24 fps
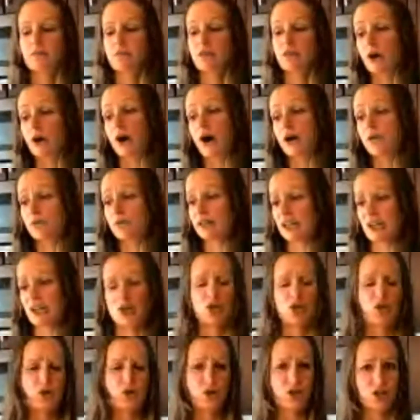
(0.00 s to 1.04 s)
There are really
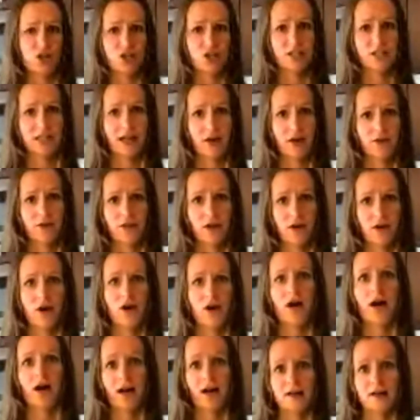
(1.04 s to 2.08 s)
good nutritionists out
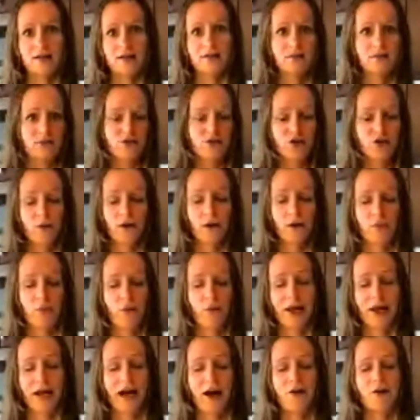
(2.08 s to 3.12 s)
there. I do want to
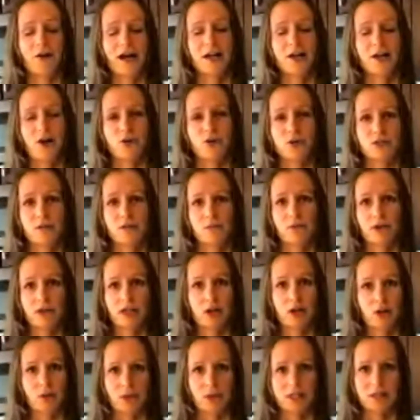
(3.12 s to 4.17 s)
point out, I know some
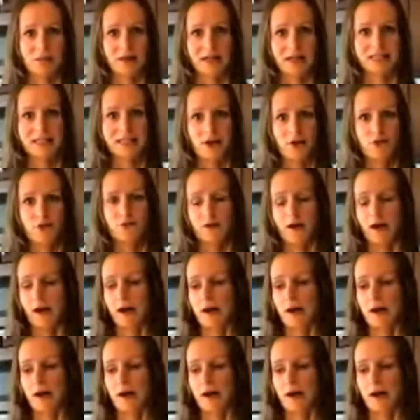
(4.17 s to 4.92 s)
really good ones myself.